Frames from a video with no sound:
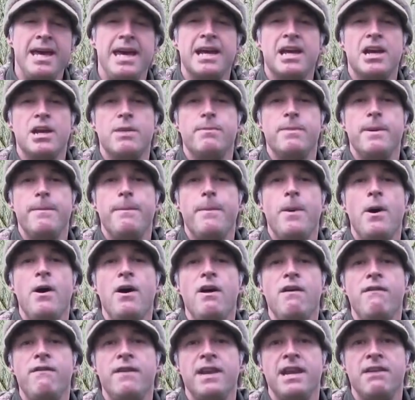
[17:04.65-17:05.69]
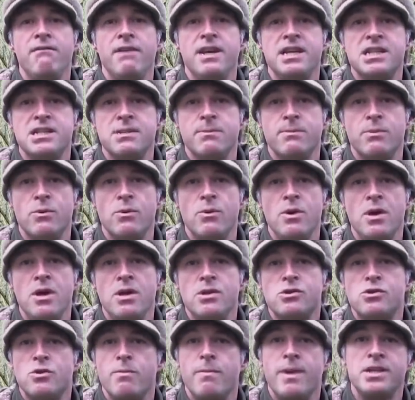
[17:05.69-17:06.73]
it could be perfectly reasonable
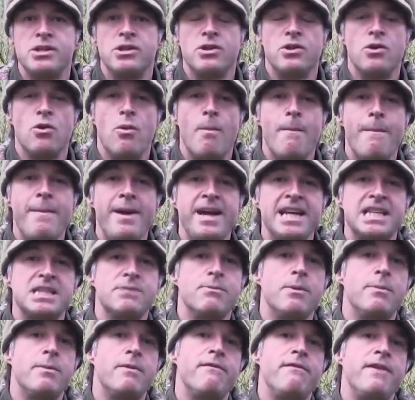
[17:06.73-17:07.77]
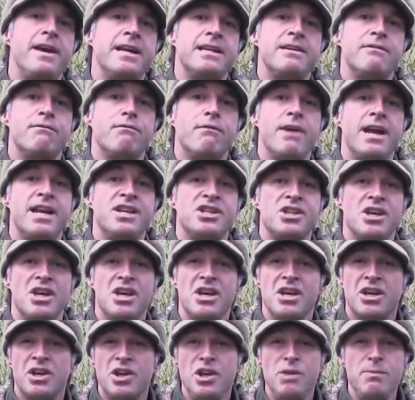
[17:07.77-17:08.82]
to imagine that your maximum effective range
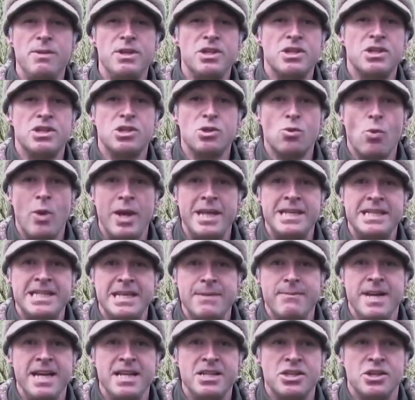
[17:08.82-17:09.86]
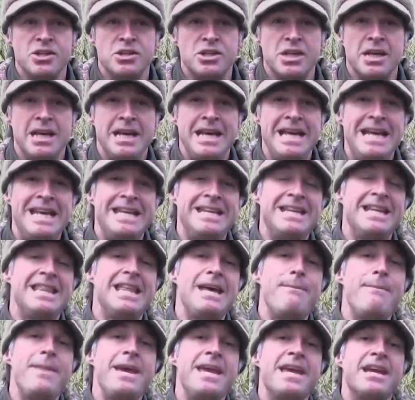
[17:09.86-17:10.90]
could be just 20 meters. Now
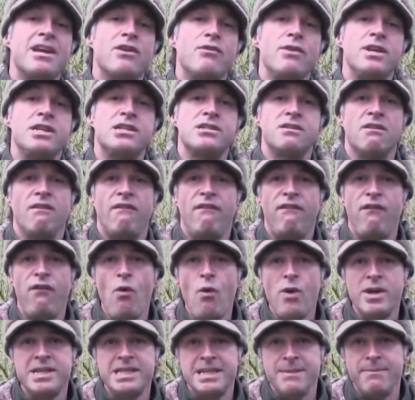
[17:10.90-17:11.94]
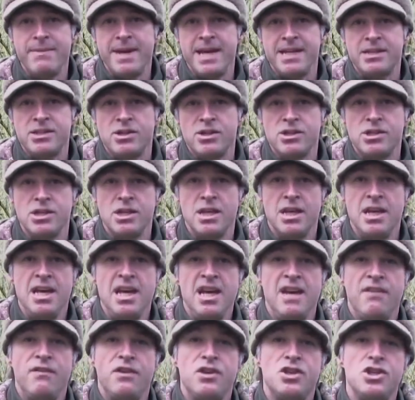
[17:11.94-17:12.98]
that may increase to 40 meters
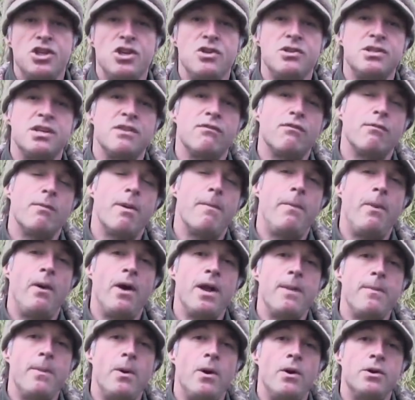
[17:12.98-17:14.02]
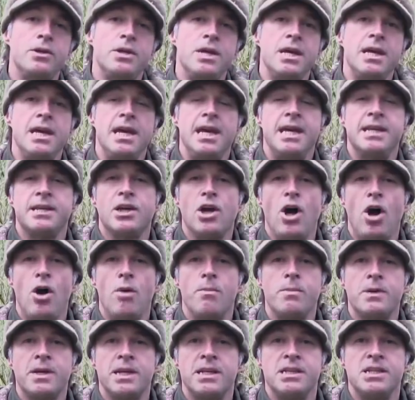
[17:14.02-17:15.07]
if you're shooting from a bipod in
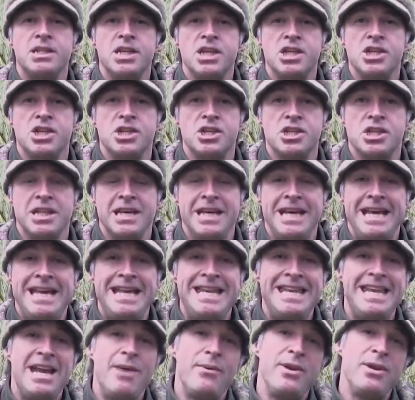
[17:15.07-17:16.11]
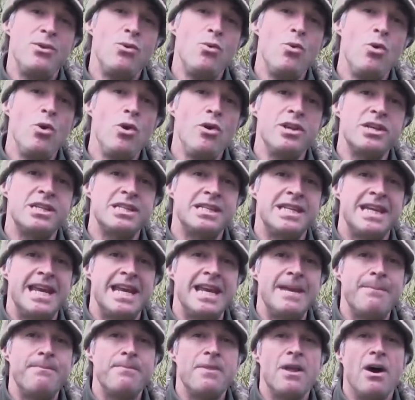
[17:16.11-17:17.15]
calm conditions. Now in all
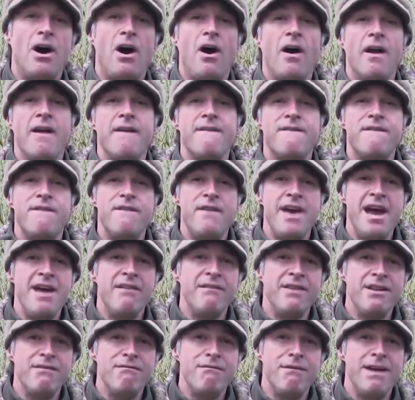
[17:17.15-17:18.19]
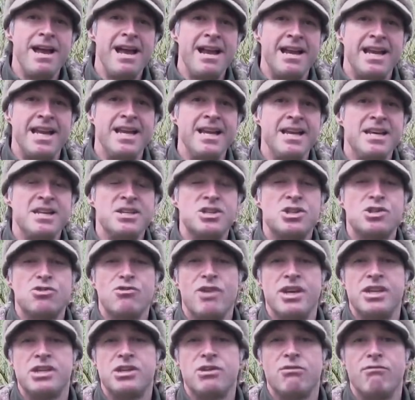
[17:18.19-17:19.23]
honesty, I very rarely
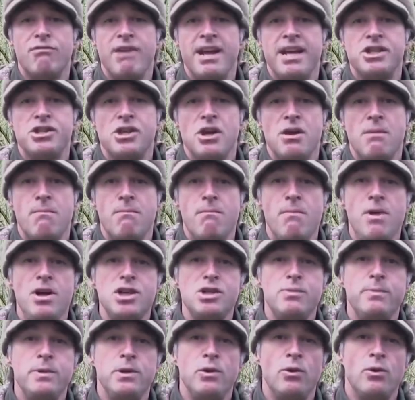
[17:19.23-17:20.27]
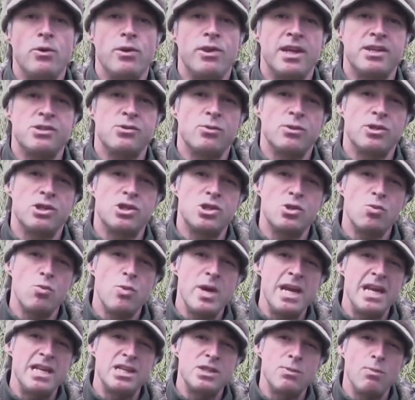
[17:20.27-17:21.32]
stretch the range much beyond that sort of
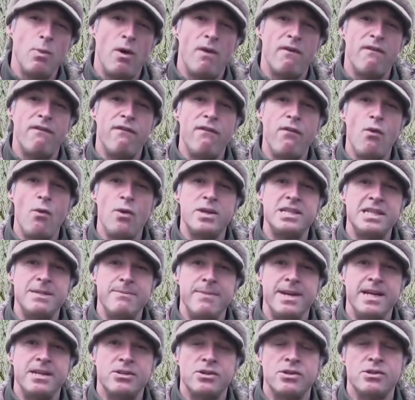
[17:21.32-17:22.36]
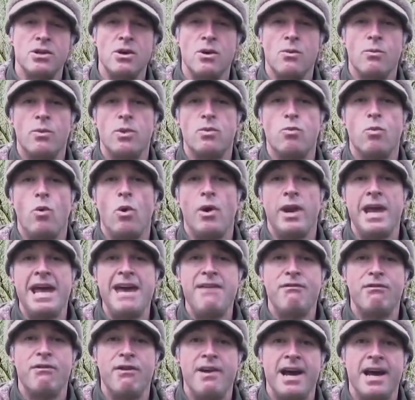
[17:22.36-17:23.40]
sweet spot of 40 meters with
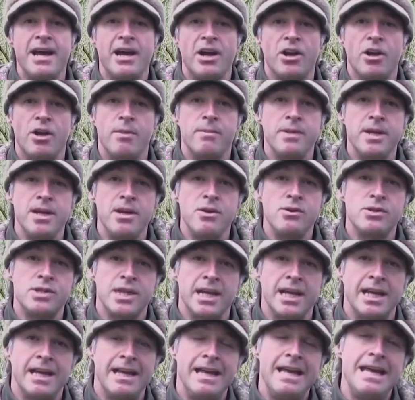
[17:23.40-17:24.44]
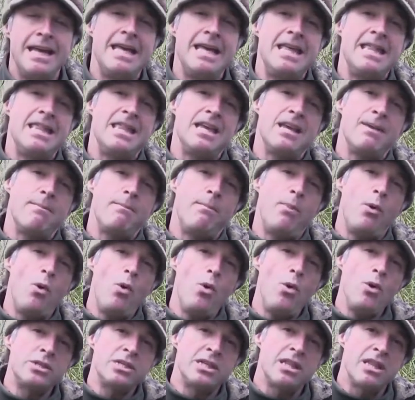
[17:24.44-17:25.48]
whatever airgun I'm using. The
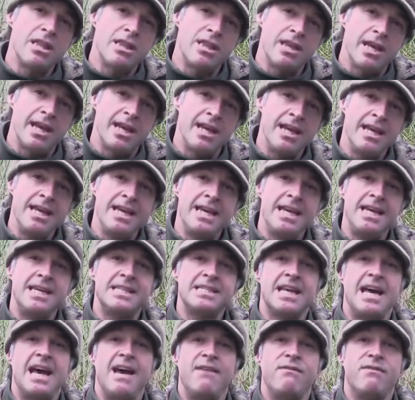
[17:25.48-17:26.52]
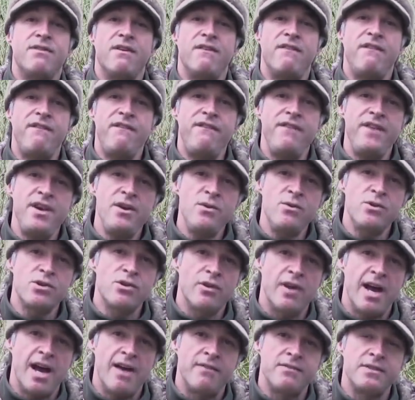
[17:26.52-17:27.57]
important thing is to have the
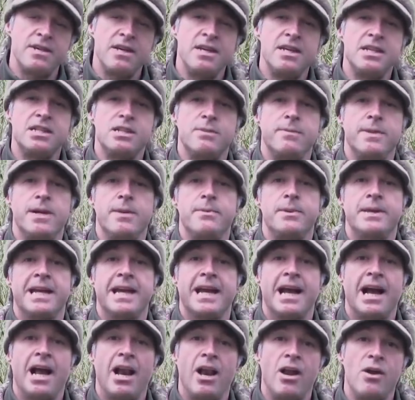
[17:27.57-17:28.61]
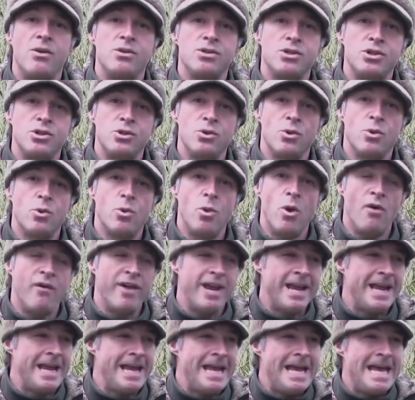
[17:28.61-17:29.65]
fieldcraft to be able to get close to your
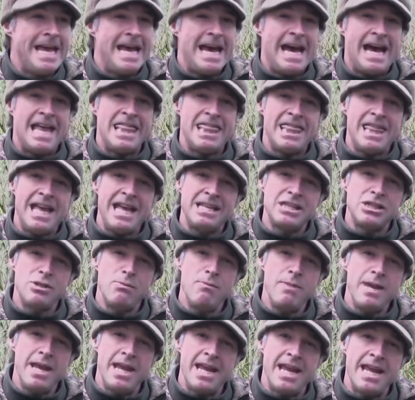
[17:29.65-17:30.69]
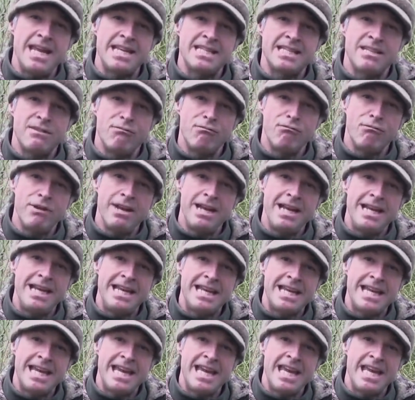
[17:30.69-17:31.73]
quarry, and that to me is the really
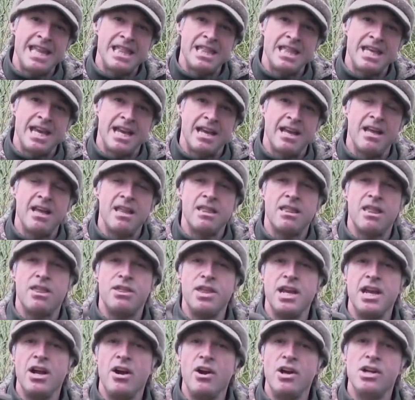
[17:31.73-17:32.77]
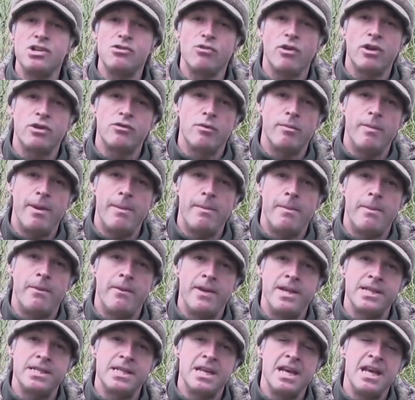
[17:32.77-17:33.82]
key thing. The thing I try to remember
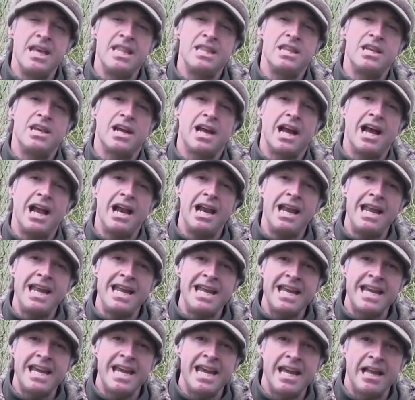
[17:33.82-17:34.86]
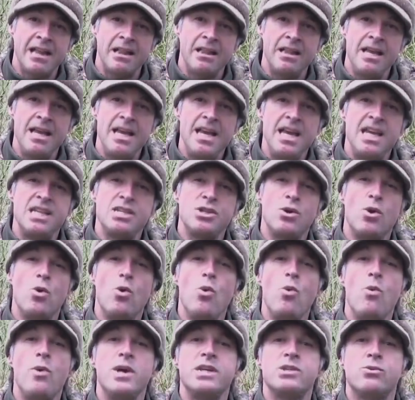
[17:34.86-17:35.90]
is that a clean kill is
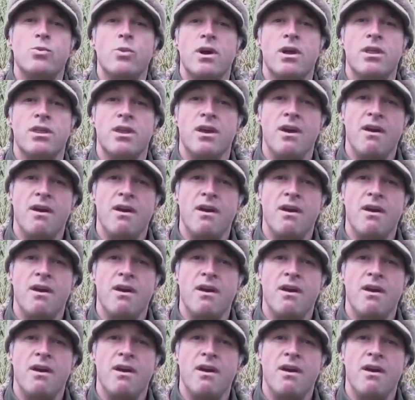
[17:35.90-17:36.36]
always worth